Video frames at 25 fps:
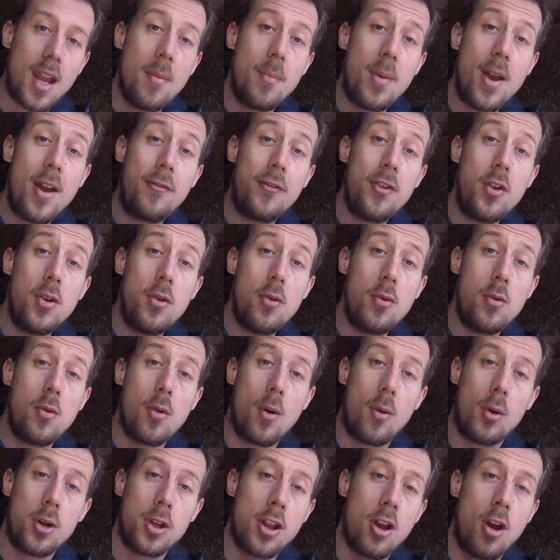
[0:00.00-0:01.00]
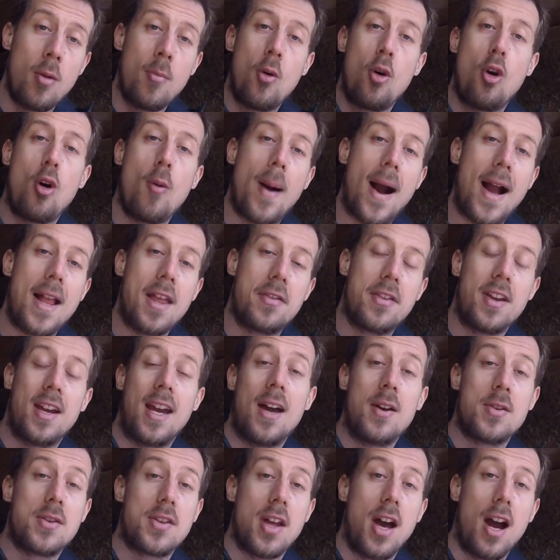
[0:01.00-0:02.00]
But if you want to know more about anything
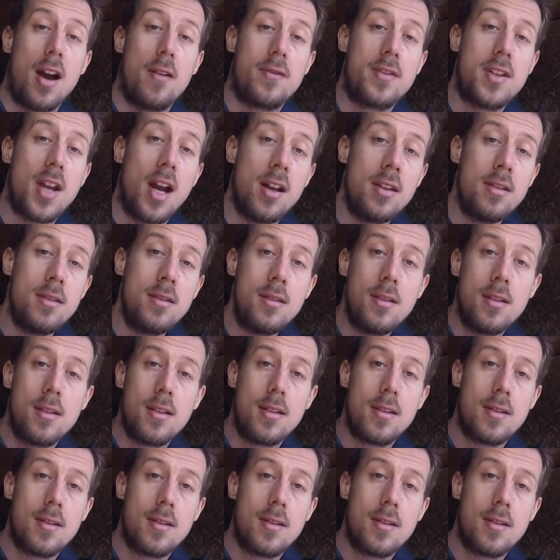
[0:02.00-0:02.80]
else that I've done,